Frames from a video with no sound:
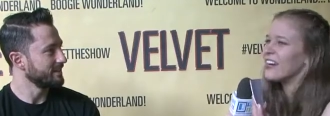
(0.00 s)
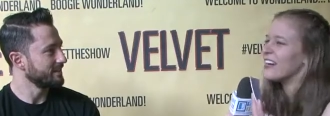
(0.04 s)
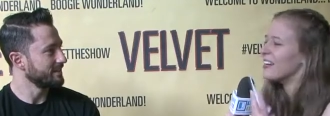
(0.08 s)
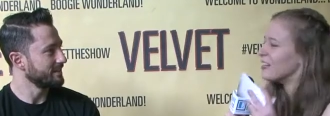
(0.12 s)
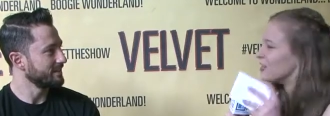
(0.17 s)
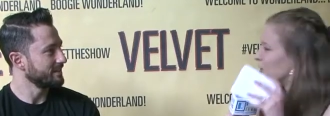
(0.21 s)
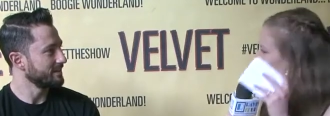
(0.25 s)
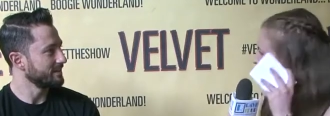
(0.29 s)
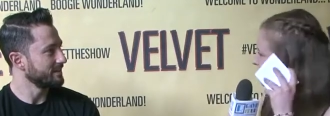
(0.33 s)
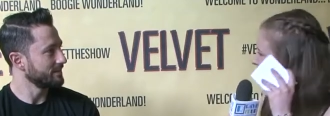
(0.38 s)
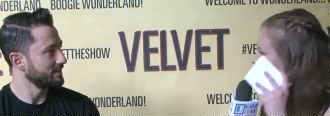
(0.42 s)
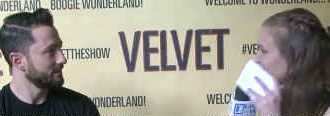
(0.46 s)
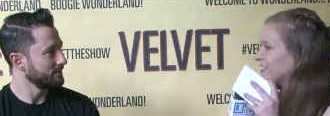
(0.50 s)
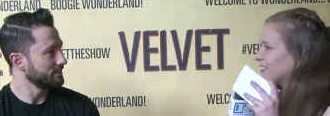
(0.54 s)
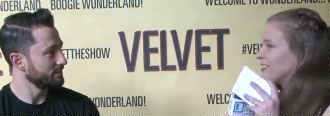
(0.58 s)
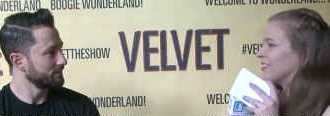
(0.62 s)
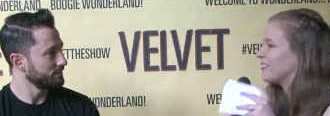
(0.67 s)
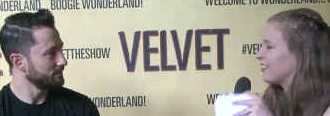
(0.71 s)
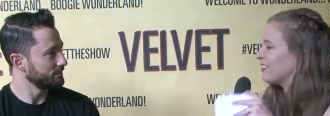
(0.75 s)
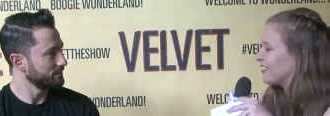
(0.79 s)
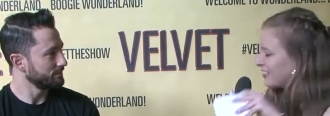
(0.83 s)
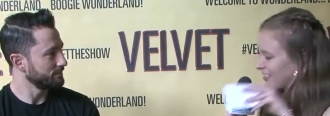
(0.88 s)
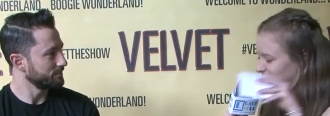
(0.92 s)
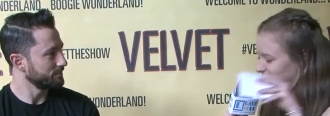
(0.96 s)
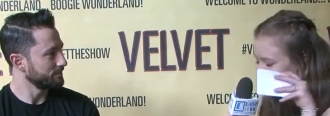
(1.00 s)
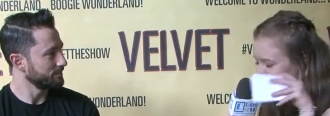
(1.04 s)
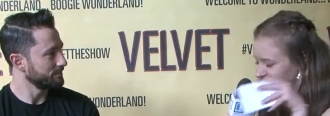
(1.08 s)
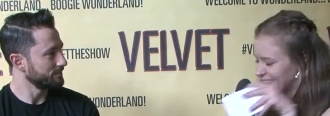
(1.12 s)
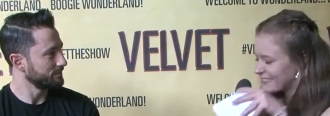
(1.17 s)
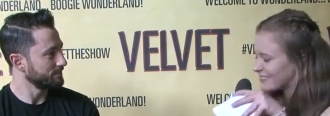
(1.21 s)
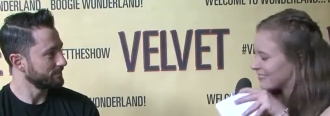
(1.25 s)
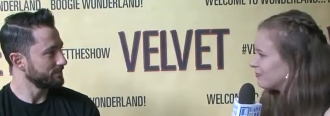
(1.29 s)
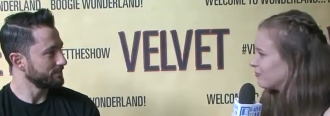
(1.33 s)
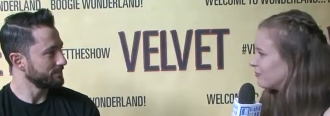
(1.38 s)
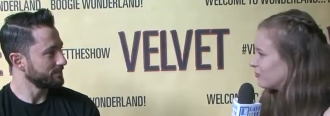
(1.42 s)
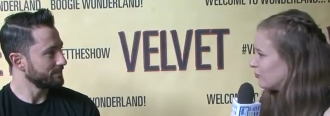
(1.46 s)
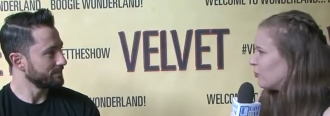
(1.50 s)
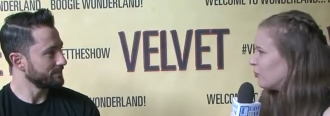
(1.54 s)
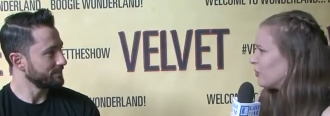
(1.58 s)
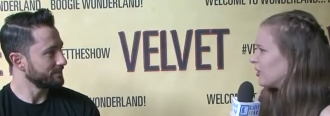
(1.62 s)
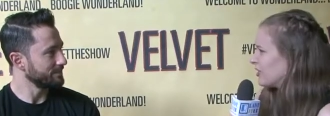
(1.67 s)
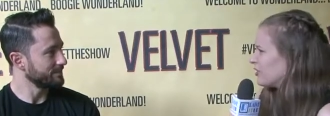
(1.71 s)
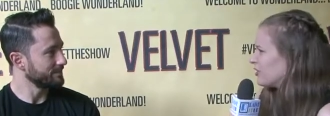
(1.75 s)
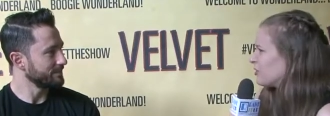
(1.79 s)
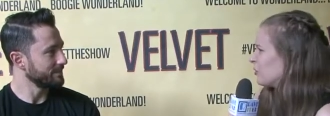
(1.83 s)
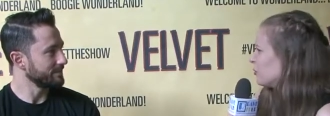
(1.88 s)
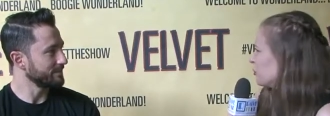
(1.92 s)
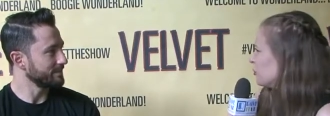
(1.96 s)
Speaker 1: your head, you're mentally like
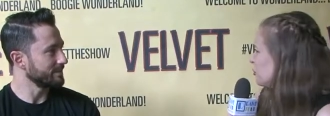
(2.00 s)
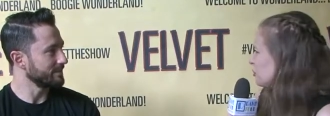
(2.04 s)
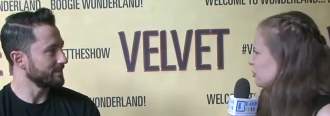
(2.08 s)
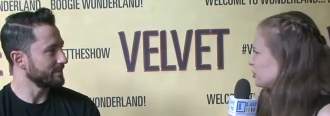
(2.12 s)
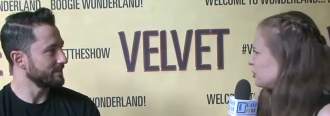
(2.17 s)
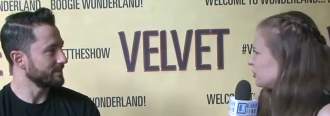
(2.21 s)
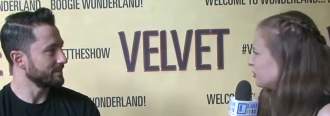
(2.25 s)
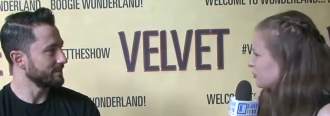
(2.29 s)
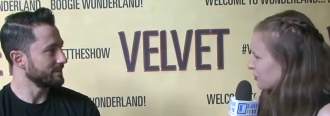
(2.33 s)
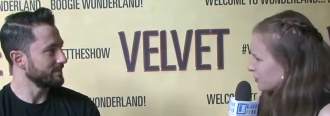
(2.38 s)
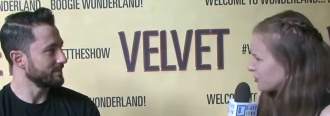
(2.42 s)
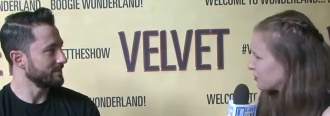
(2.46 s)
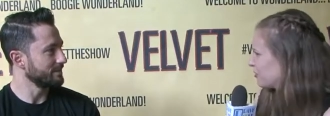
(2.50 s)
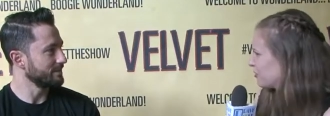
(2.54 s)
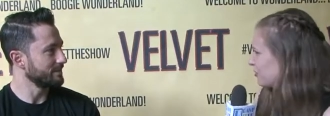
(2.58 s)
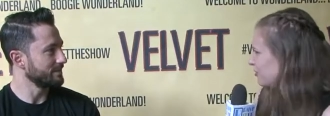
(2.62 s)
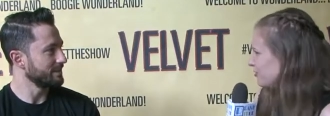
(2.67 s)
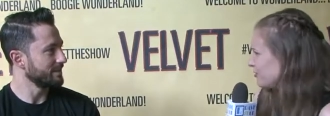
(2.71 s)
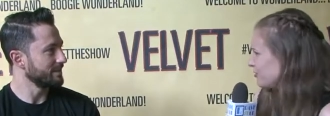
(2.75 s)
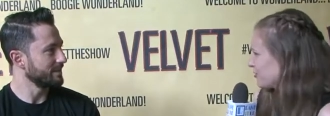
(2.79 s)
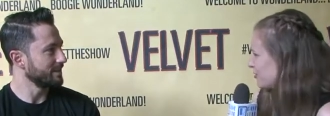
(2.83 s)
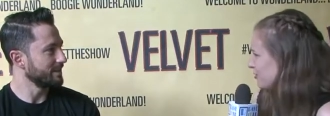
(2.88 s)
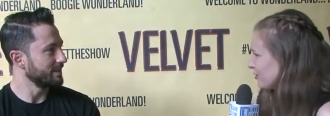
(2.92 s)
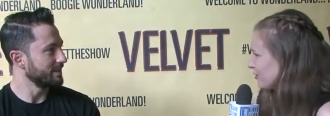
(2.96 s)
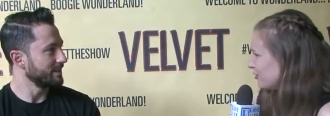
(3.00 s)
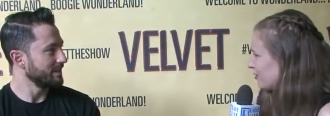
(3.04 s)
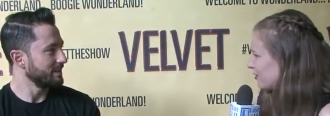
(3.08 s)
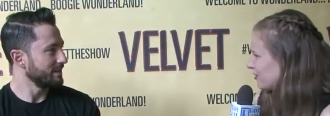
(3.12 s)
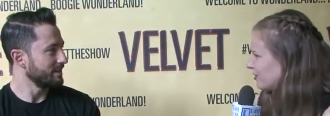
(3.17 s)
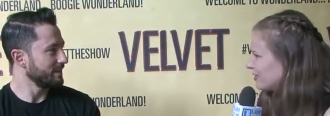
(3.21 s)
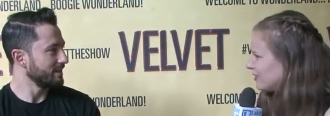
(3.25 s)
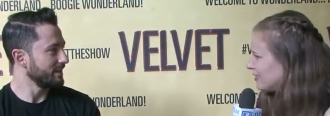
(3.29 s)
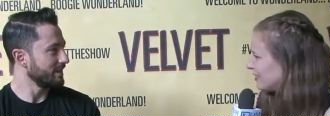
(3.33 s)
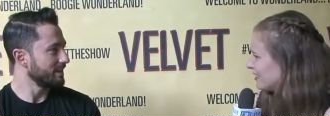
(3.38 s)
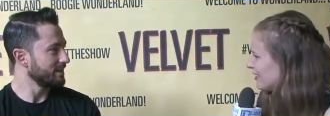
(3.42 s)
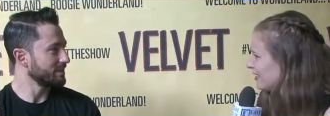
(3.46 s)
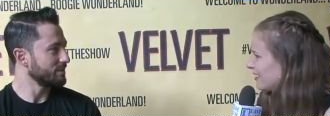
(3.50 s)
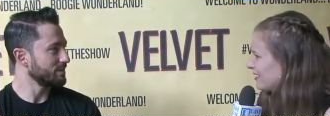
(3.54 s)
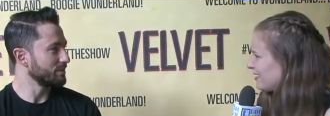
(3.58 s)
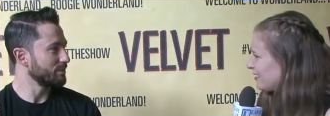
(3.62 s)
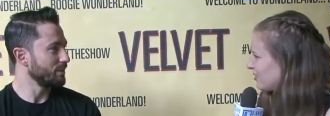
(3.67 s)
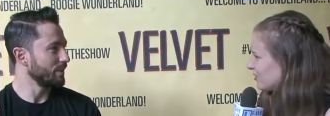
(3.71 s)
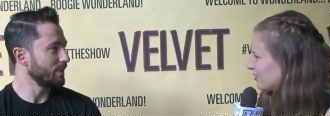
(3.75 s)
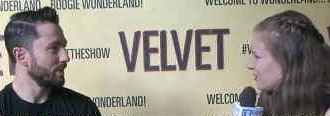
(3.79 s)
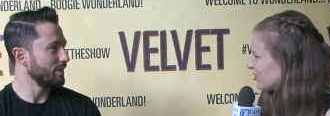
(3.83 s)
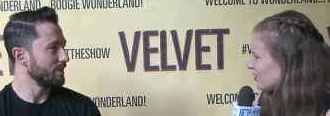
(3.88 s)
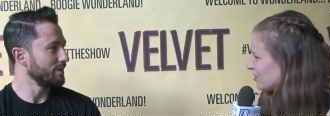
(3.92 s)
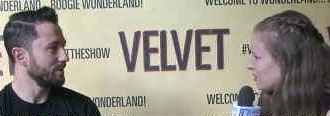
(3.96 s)
wanting to go to the gym because you're just so
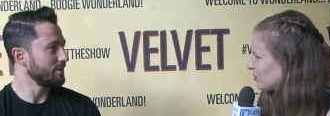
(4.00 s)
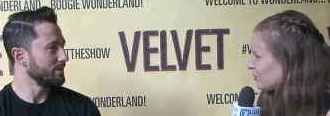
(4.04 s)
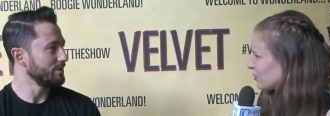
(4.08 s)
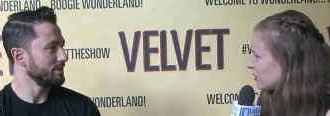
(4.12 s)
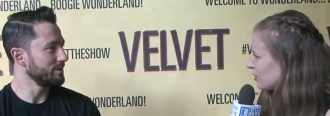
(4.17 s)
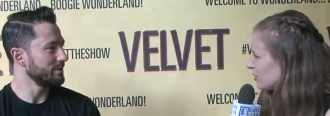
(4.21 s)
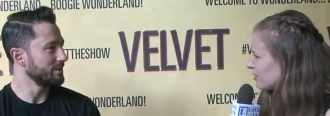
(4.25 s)
used to